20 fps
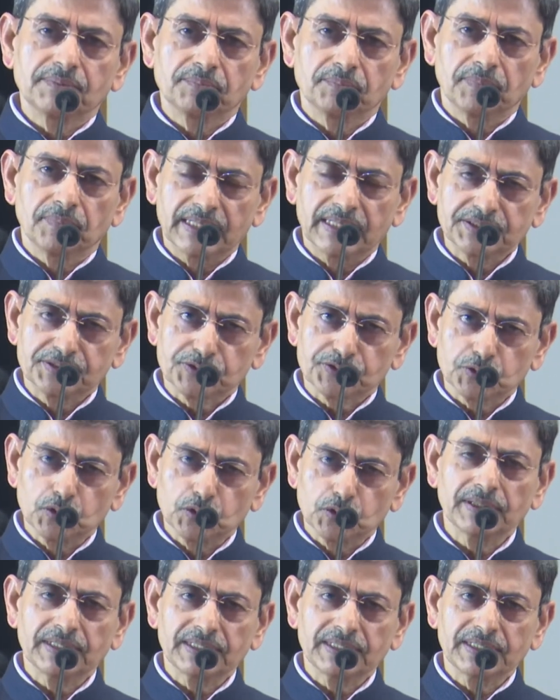by
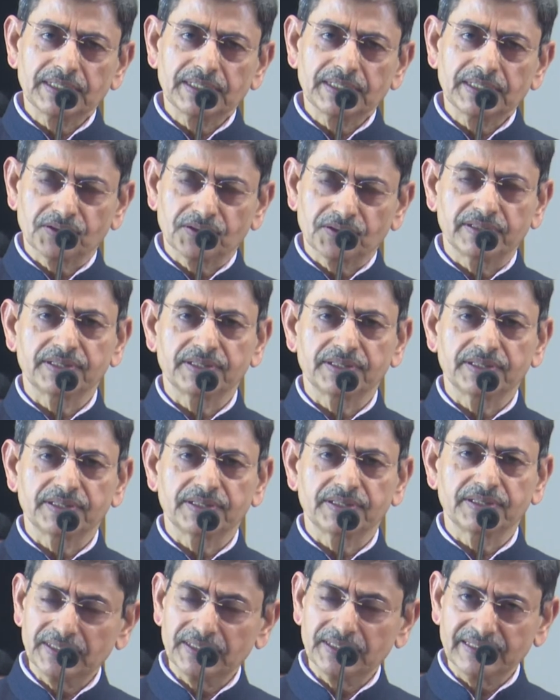so many authors,
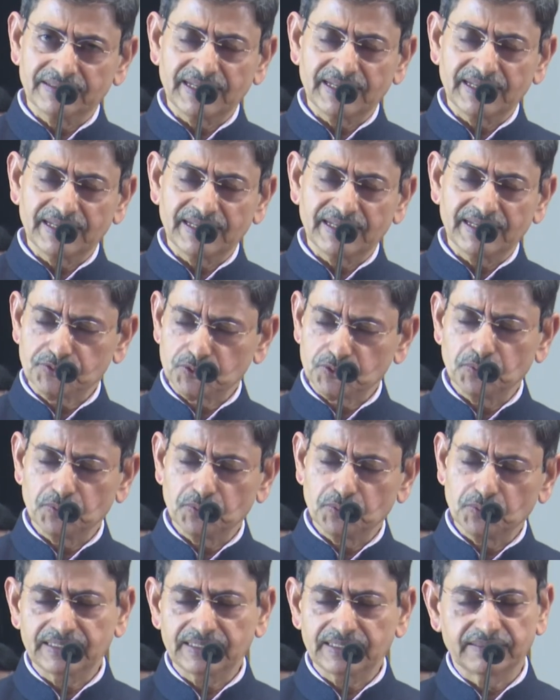so many writers, so
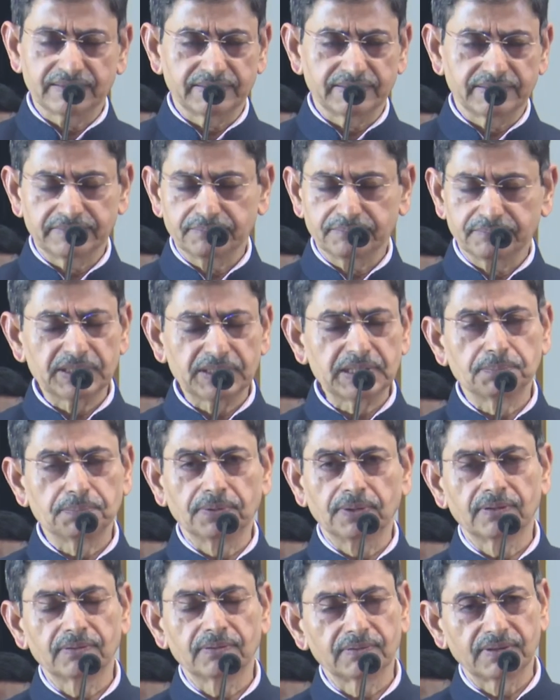many
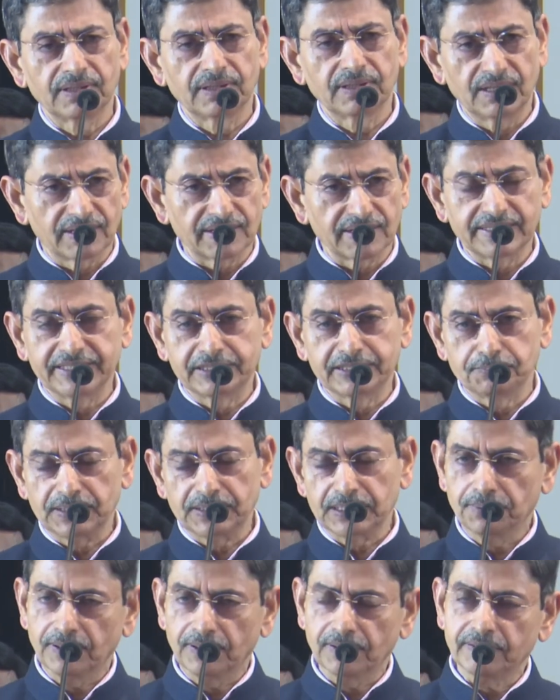people, learned
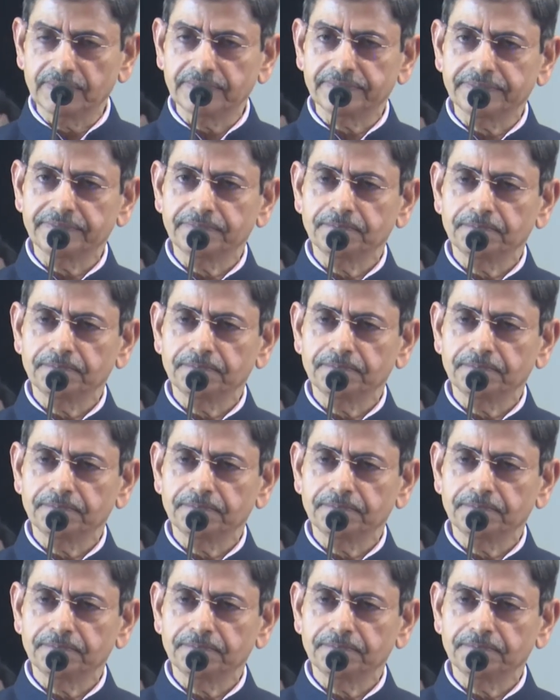people.